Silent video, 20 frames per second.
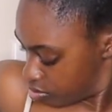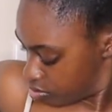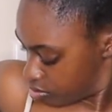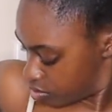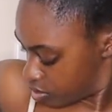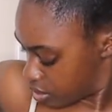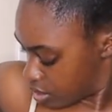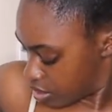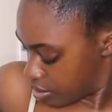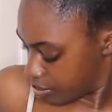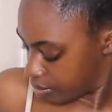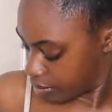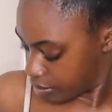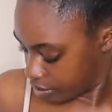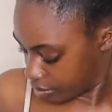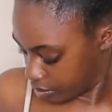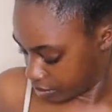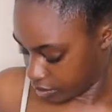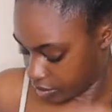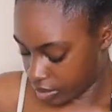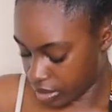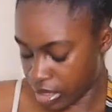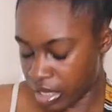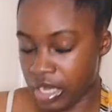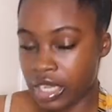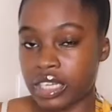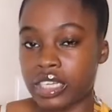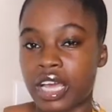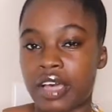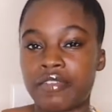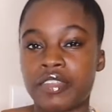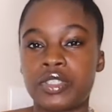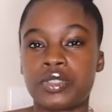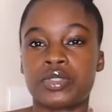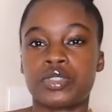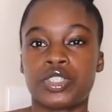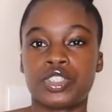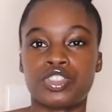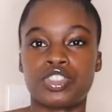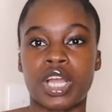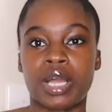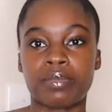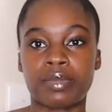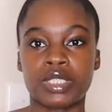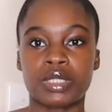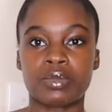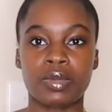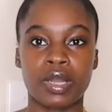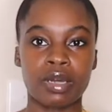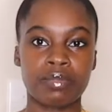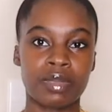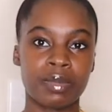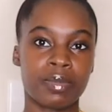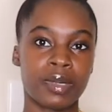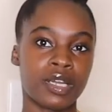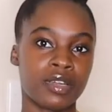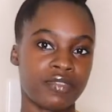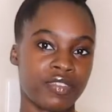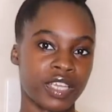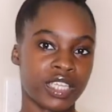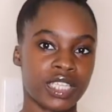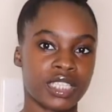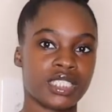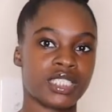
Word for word: Okay. Now this was a strapless bra, be perfect.